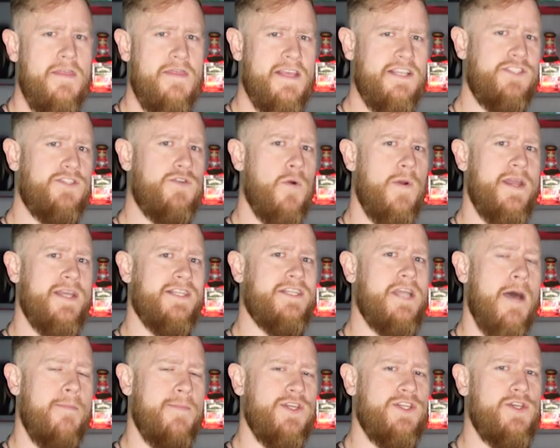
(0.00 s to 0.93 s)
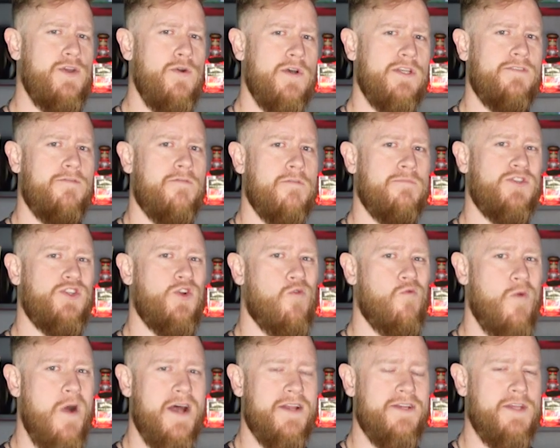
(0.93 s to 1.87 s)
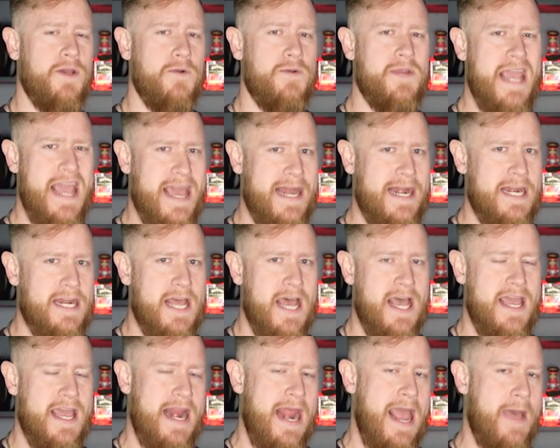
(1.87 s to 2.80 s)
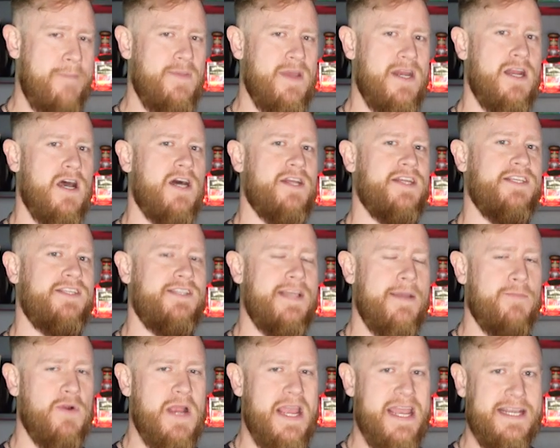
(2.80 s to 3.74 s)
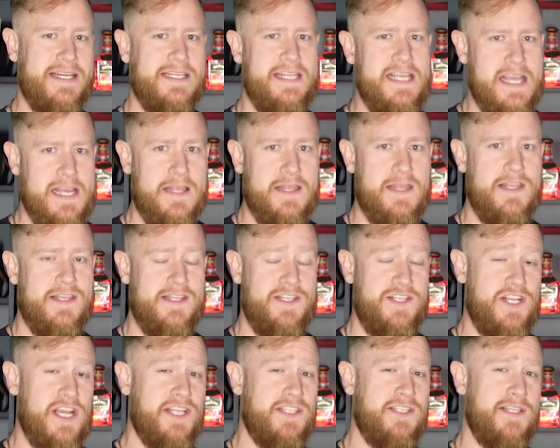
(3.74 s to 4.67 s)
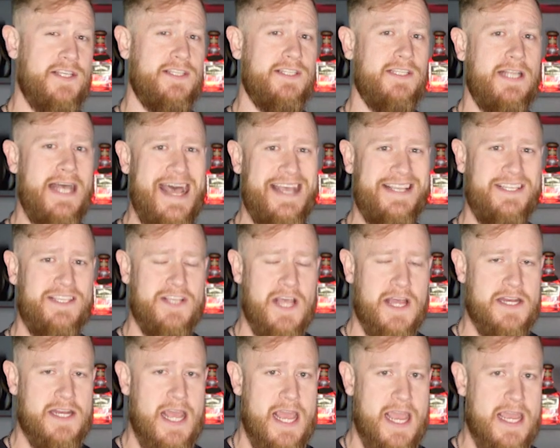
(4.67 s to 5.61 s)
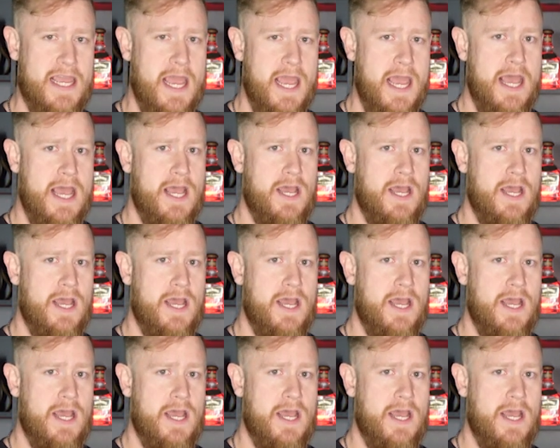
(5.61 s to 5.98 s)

This story is coming to us from Toronto, Canada. It happened on December 18th, just this last Sunday.